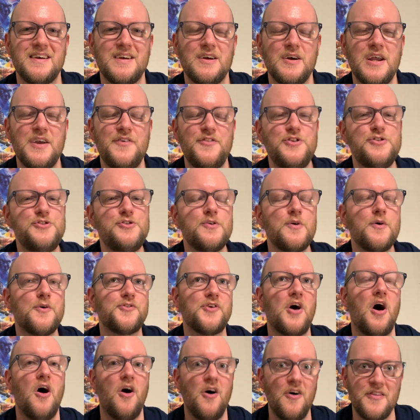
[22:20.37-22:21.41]
if you do those
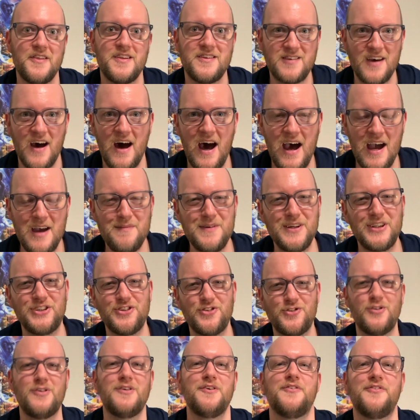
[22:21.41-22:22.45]
all the time, it just
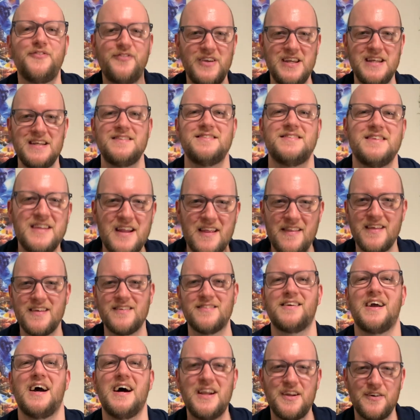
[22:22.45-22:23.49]
sort of feeds into this
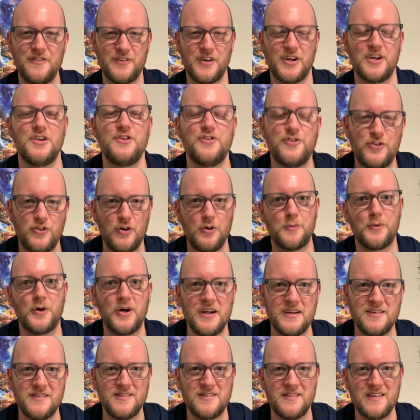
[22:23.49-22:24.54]
kind of
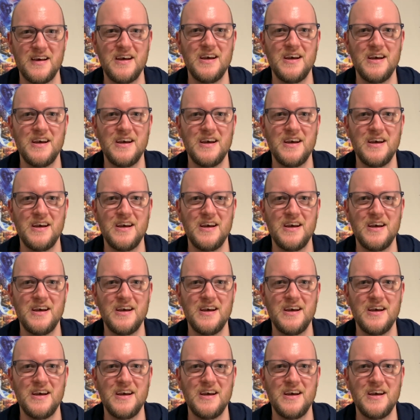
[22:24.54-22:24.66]
consumerist,